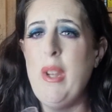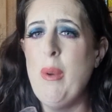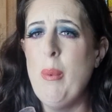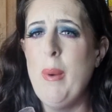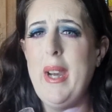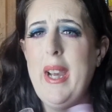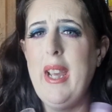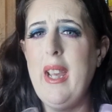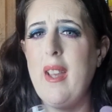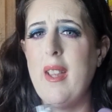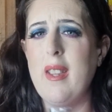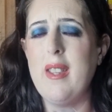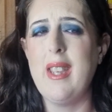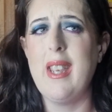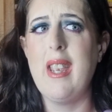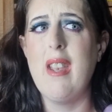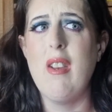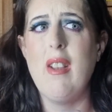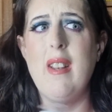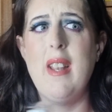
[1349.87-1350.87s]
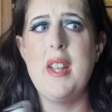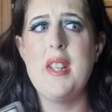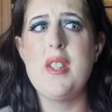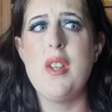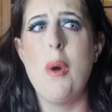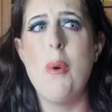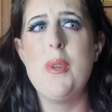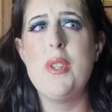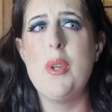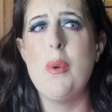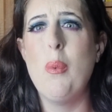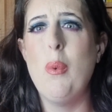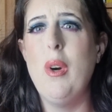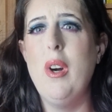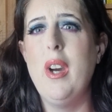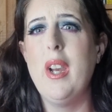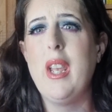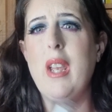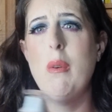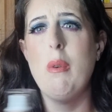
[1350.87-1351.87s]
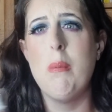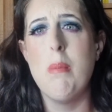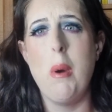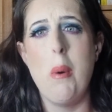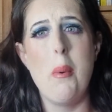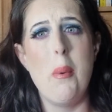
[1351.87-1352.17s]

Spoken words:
anyway. I think unless I was at work,